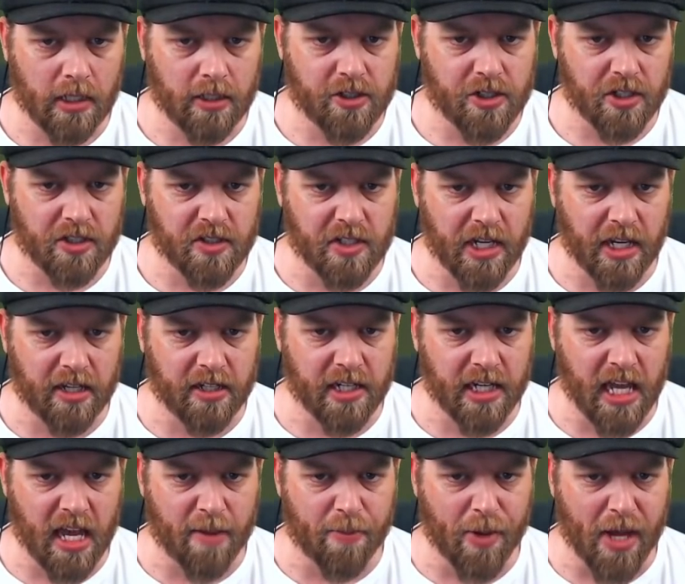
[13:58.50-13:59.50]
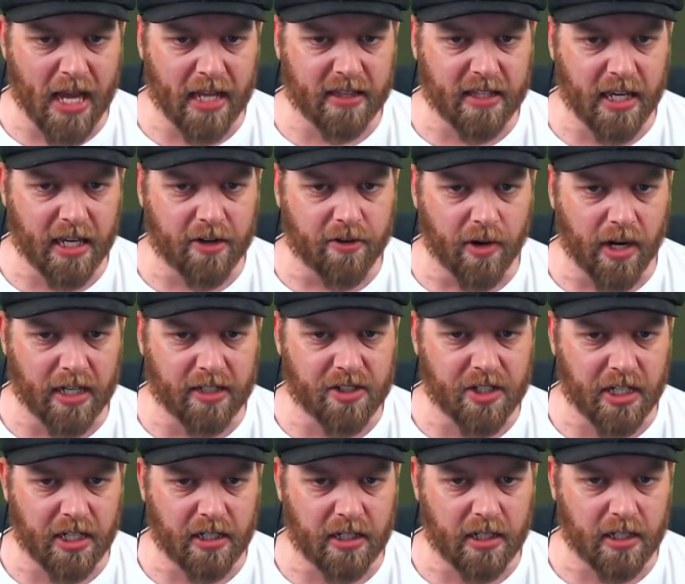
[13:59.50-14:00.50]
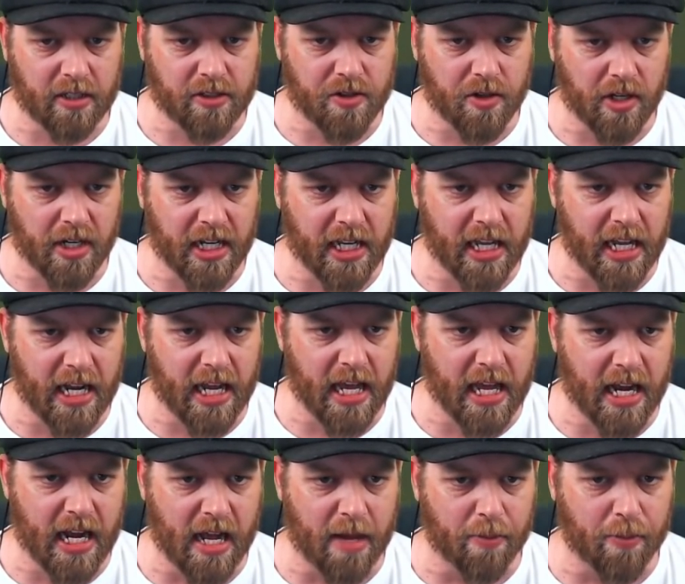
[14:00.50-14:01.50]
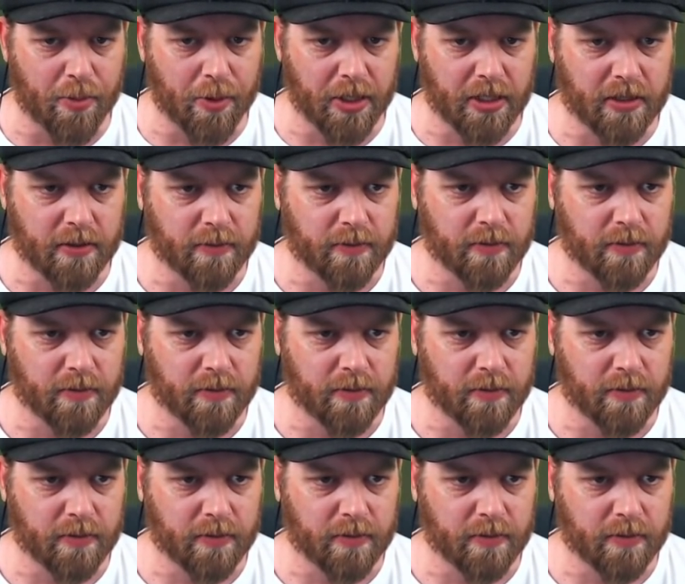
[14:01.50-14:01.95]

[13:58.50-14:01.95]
Just needed to get back there, Krejci. He tried to get a head up, but